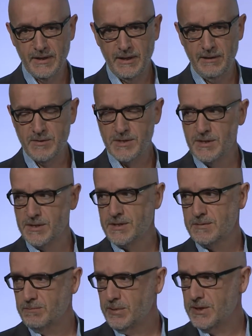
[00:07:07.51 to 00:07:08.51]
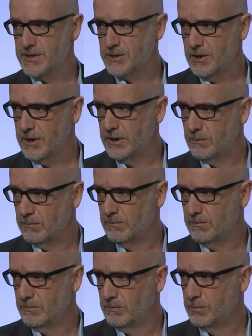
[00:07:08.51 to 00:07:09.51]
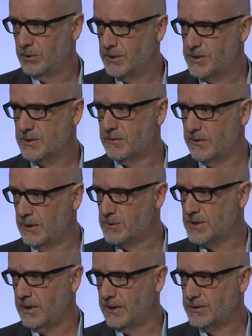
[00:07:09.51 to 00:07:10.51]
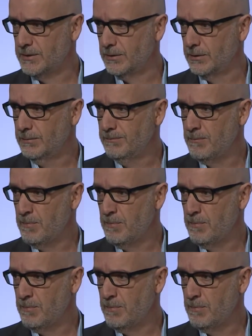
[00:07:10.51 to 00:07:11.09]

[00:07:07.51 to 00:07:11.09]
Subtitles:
ever since Peter Steiner produced the famous cartoon